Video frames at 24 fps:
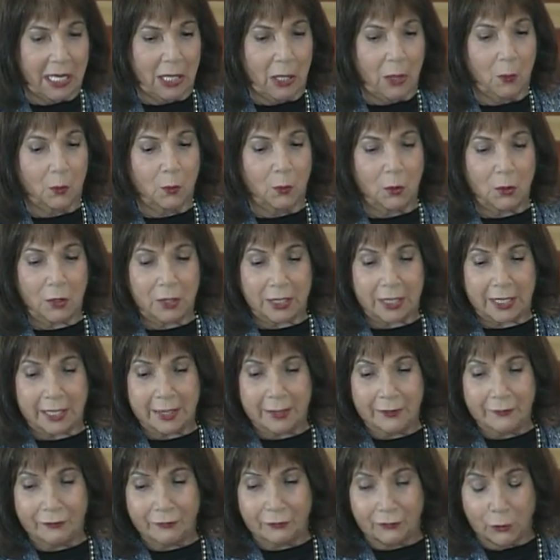
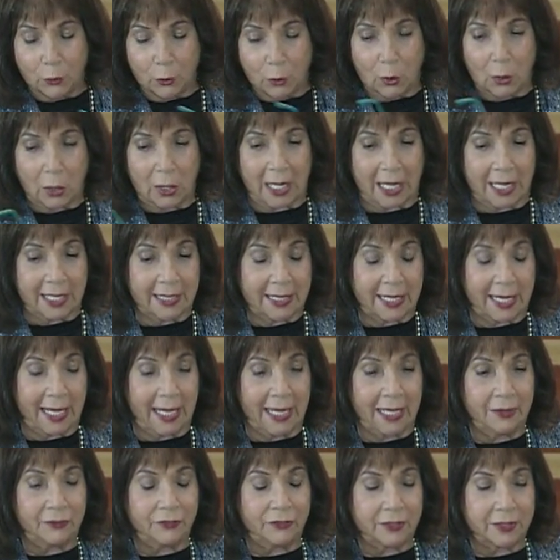working for an
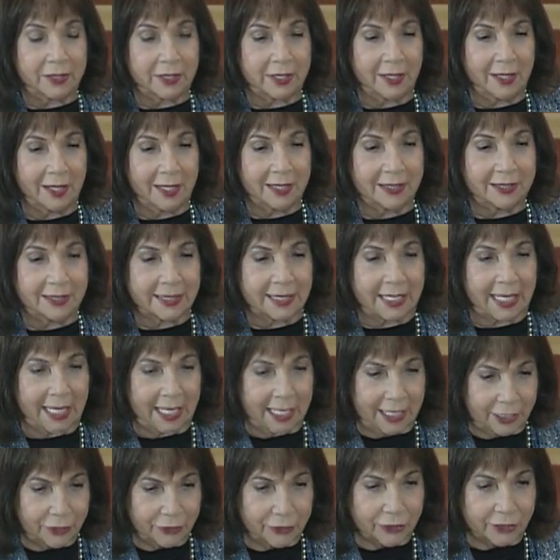advertising
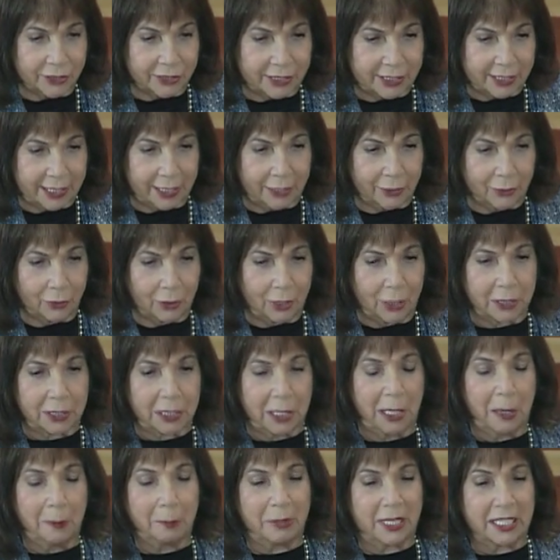agency called
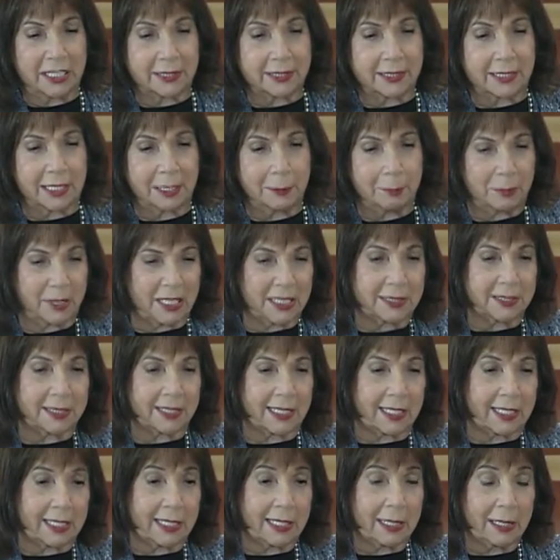
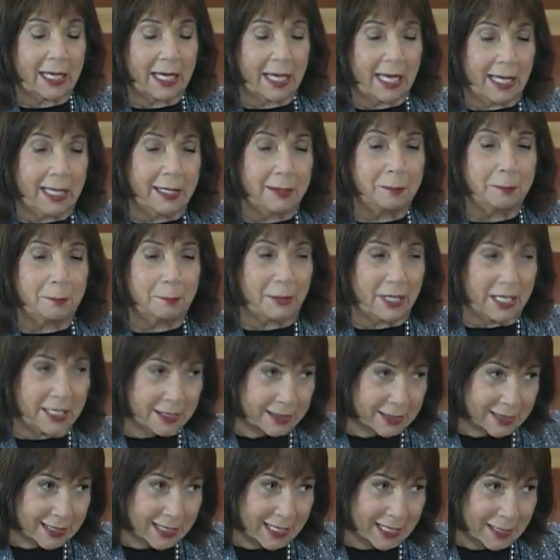Pesky and
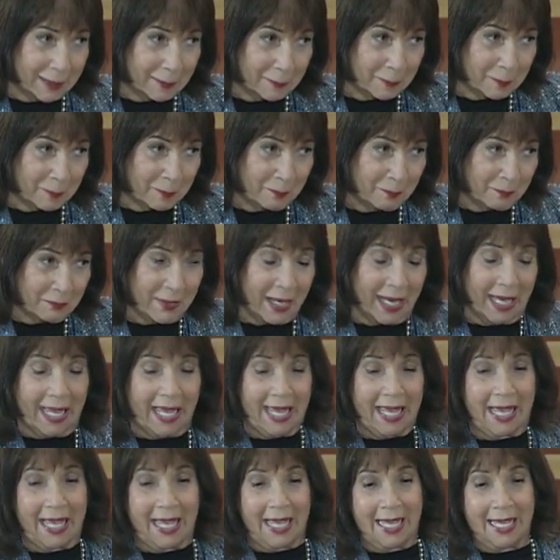Pesky.
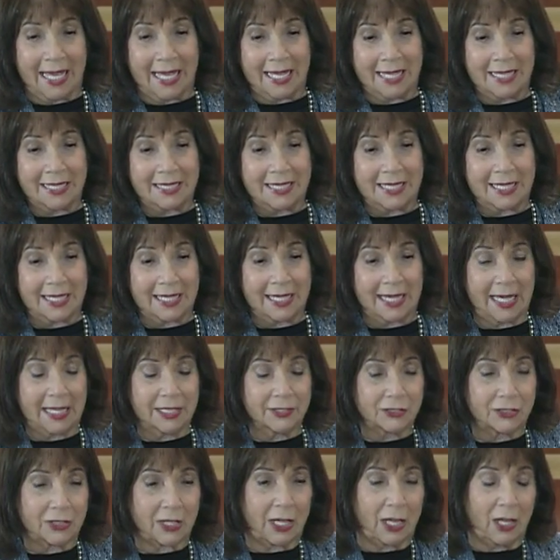And he
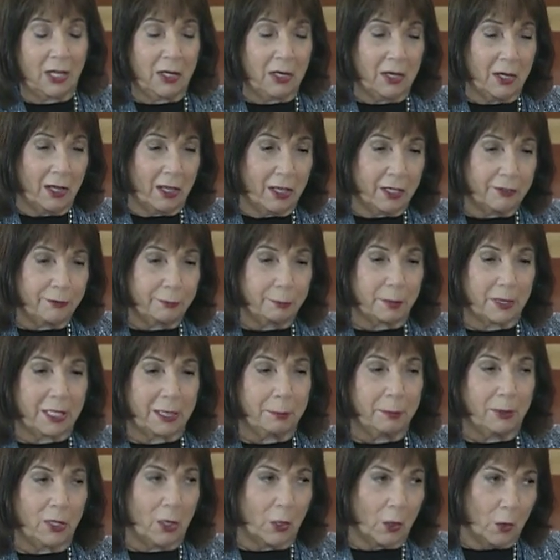has a lot of
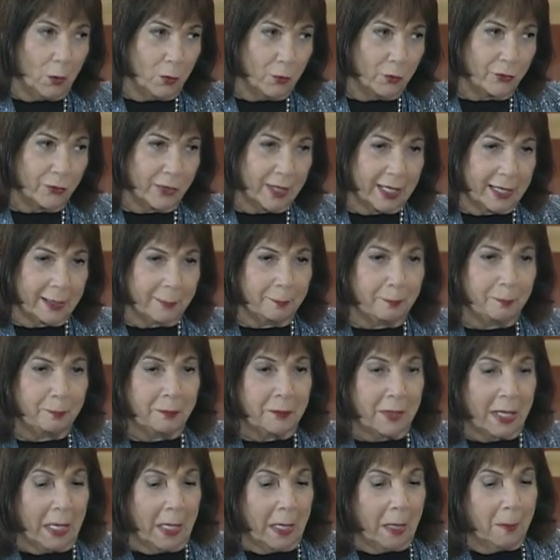people over him.
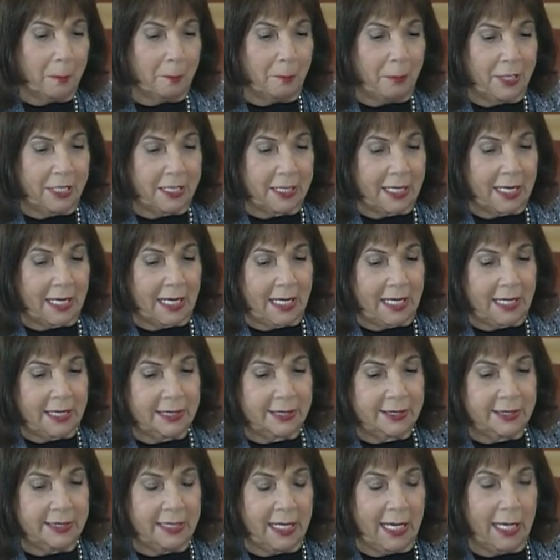But
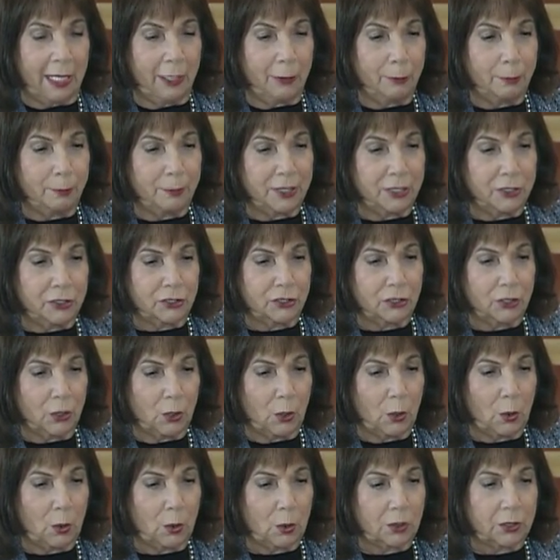he's now been
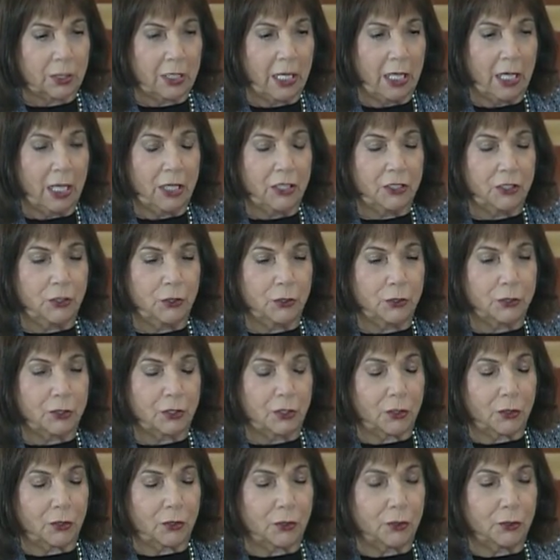told you're
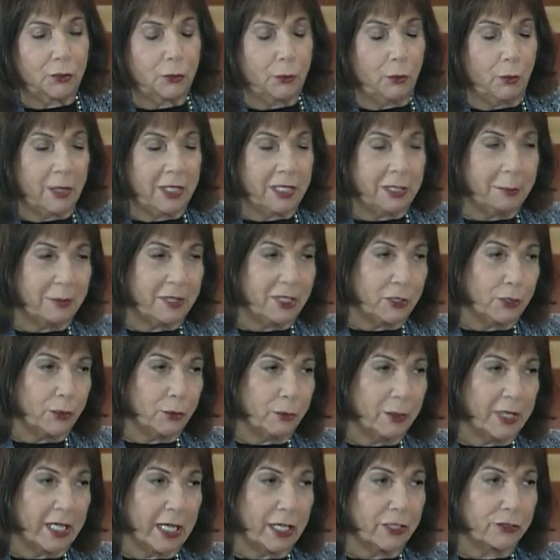going to be
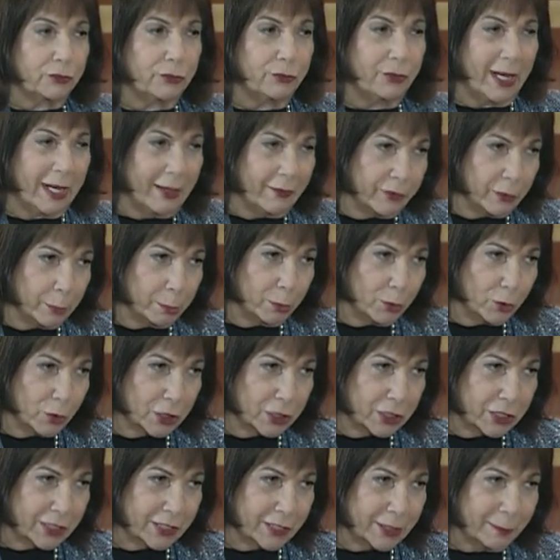doing travel
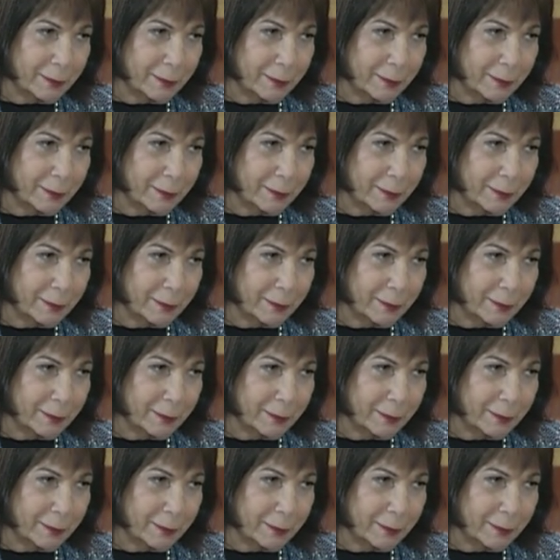books.